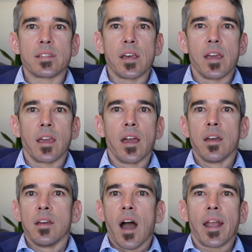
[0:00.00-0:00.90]
saying,
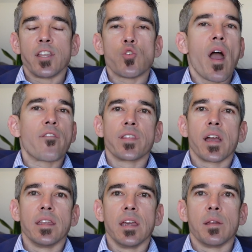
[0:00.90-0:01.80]
I can do everything
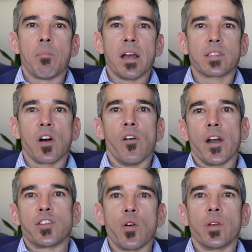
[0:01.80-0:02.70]
I need myself,
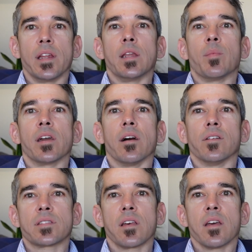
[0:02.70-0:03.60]
I don't need anybody
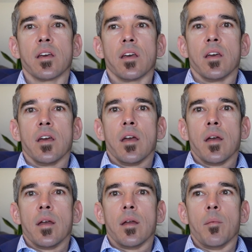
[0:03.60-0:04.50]
else.
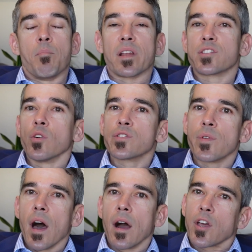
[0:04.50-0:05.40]
But it's also
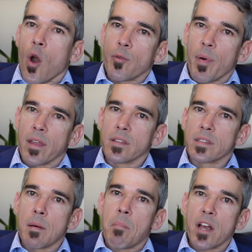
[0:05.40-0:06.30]
not
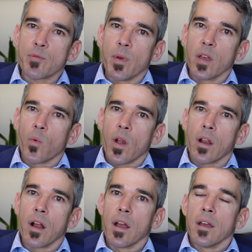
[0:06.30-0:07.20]
codependence, enmeshment,
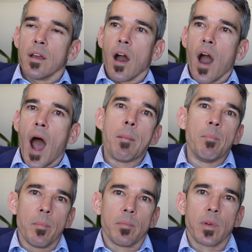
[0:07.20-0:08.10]
where
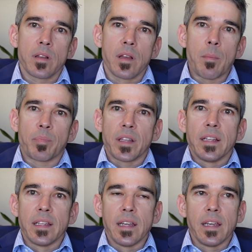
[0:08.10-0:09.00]
I'm
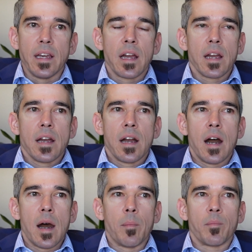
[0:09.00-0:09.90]
completely
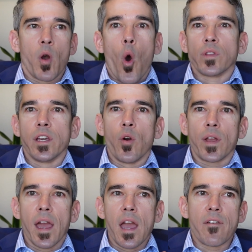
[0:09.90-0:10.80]
only
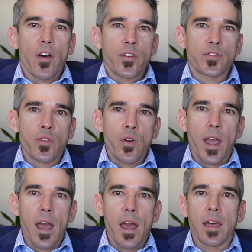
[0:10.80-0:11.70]
okay if others are
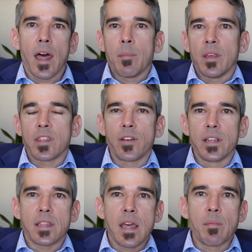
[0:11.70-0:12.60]
okay, and I meet their
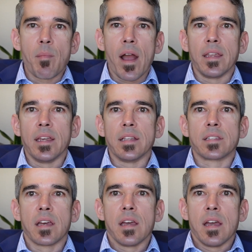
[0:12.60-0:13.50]
needs and they meet my needs,